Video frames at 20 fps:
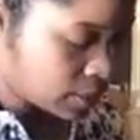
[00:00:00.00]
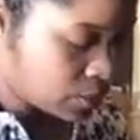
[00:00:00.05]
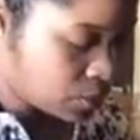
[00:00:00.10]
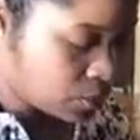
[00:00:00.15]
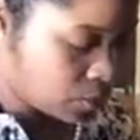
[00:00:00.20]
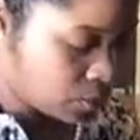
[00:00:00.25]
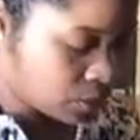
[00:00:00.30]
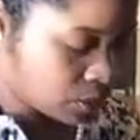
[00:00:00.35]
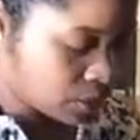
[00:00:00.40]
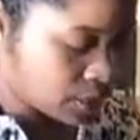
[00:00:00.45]
it
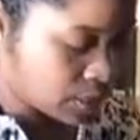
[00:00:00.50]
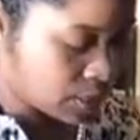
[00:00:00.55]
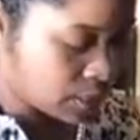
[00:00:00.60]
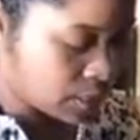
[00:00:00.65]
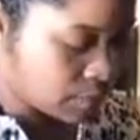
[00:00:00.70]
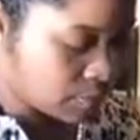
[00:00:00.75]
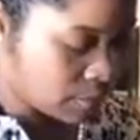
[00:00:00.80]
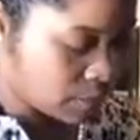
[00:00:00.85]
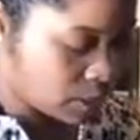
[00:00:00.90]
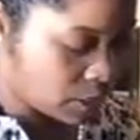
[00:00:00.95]
cool just a
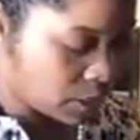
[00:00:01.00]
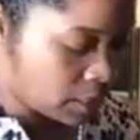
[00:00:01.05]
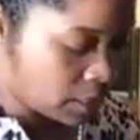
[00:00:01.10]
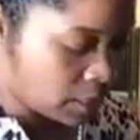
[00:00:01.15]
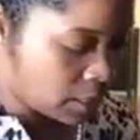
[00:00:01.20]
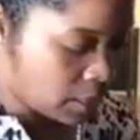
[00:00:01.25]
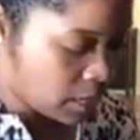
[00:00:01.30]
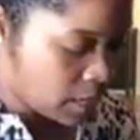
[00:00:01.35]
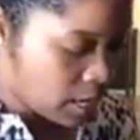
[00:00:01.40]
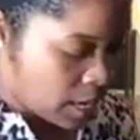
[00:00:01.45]

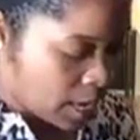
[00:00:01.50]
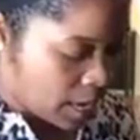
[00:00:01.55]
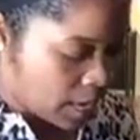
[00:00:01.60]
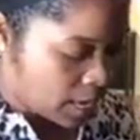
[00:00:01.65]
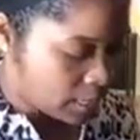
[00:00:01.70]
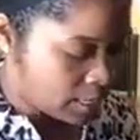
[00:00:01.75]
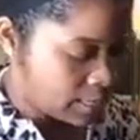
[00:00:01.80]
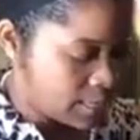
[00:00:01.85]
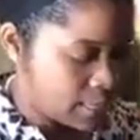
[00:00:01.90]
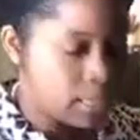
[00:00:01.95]
smidgen,
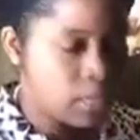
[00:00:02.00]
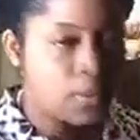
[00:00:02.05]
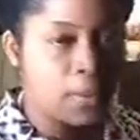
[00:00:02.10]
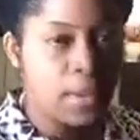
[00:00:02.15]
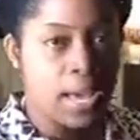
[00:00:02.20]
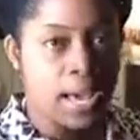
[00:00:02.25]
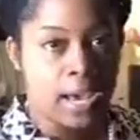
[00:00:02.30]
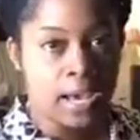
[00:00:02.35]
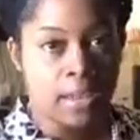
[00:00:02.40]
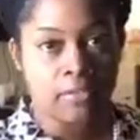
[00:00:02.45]
and then you
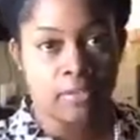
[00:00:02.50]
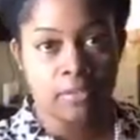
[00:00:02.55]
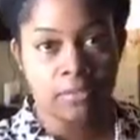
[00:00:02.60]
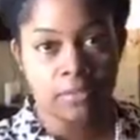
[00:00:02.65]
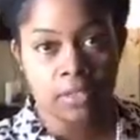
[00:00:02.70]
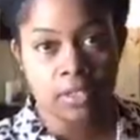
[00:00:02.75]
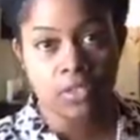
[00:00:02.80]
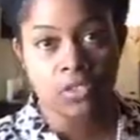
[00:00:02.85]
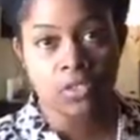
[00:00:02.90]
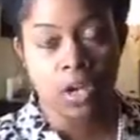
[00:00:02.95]
add
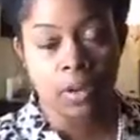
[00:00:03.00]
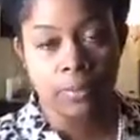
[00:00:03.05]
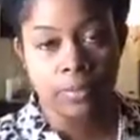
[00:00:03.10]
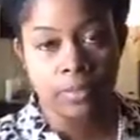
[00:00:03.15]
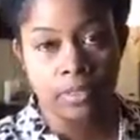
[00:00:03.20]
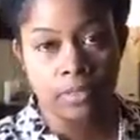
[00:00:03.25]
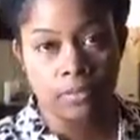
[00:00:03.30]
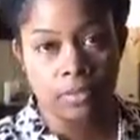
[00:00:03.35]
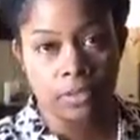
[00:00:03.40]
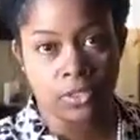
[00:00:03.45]
15
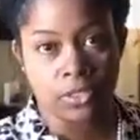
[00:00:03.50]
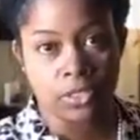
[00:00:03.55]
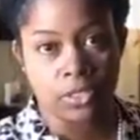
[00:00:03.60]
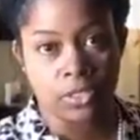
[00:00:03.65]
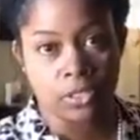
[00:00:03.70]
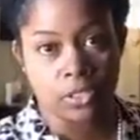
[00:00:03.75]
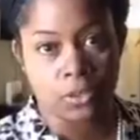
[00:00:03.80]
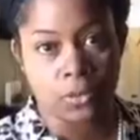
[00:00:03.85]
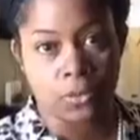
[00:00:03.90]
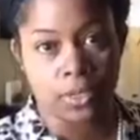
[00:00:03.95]
drops of your
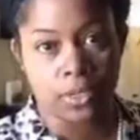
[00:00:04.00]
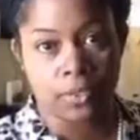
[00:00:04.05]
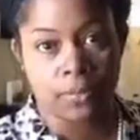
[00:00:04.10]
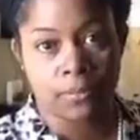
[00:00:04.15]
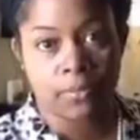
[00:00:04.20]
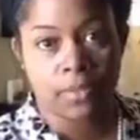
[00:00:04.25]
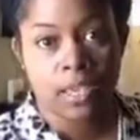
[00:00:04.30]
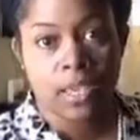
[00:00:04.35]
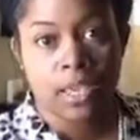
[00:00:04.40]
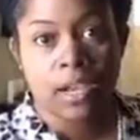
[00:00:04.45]
essential oil.
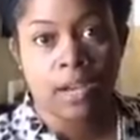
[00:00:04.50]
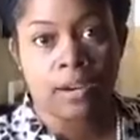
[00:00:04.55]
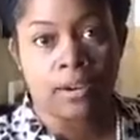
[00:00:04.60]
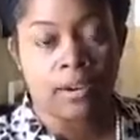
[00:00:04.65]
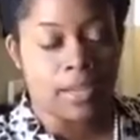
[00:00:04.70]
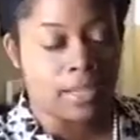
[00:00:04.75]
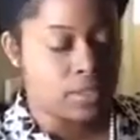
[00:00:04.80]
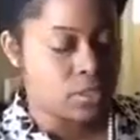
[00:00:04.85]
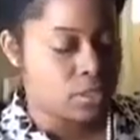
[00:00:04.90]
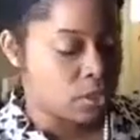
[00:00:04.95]
All
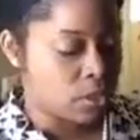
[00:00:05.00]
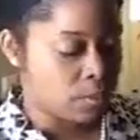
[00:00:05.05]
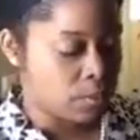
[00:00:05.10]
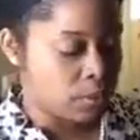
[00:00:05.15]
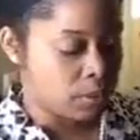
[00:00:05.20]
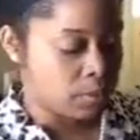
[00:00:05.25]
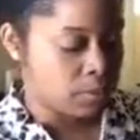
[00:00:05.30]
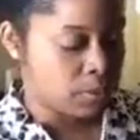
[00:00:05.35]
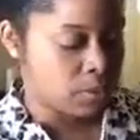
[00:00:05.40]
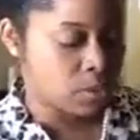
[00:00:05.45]
right, so I'm
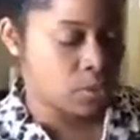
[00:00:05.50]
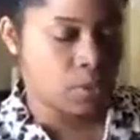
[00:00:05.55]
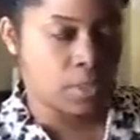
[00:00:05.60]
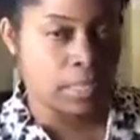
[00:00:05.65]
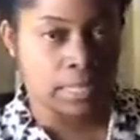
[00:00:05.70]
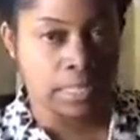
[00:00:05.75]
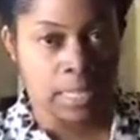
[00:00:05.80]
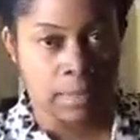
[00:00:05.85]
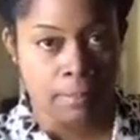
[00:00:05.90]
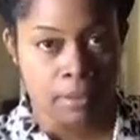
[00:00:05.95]
going to be
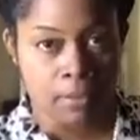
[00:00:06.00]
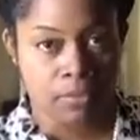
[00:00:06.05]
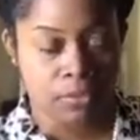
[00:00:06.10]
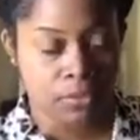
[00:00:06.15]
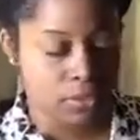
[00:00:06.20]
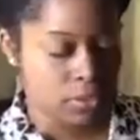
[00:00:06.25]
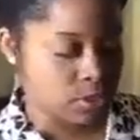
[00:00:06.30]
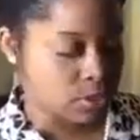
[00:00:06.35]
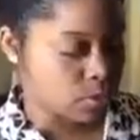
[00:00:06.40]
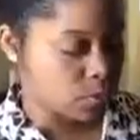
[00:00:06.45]
doing lemon for
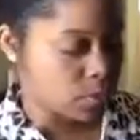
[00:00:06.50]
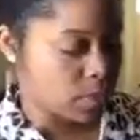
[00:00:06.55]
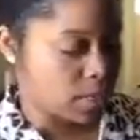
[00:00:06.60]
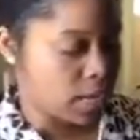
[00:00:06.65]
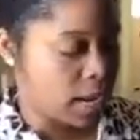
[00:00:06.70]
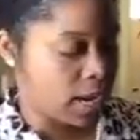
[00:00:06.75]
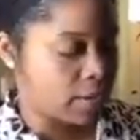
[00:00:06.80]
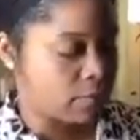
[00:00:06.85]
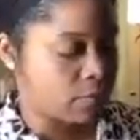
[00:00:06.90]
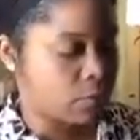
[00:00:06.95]
this one.
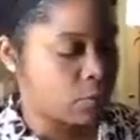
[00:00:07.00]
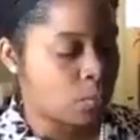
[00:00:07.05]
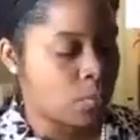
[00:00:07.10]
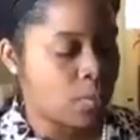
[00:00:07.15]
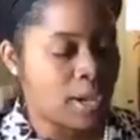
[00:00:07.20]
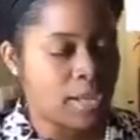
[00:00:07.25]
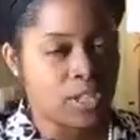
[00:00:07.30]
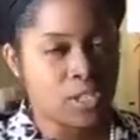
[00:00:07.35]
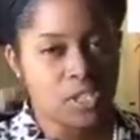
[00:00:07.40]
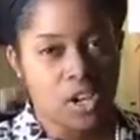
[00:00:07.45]
For
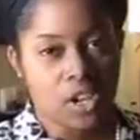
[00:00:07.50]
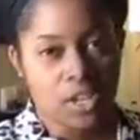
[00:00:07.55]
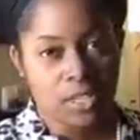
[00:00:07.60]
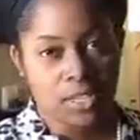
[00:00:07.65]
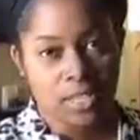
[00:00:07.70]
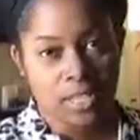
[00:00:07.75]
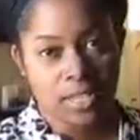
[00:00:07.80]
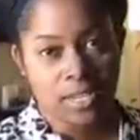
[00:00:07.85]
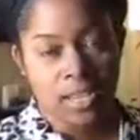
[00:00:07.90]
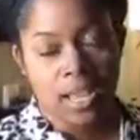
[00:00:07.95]
white
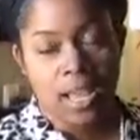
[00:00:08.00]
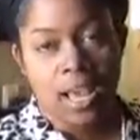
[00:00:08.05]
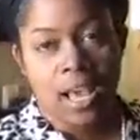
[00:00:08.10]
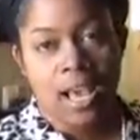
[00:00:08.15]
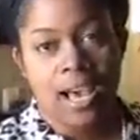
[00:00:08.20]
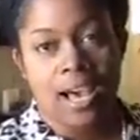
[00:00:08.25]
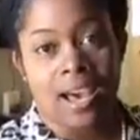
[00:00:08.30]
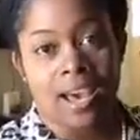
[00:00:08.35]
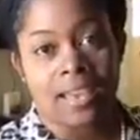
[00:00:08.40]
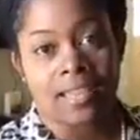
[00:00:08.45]
chocolate,
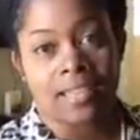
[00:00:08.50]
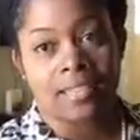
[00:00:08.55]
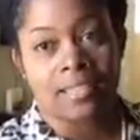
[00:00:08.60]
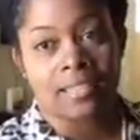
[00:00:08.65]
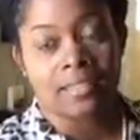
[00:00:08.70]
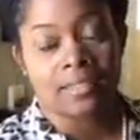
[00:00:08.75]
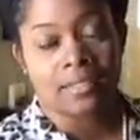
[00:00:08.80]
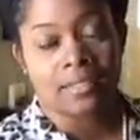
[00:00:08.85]
I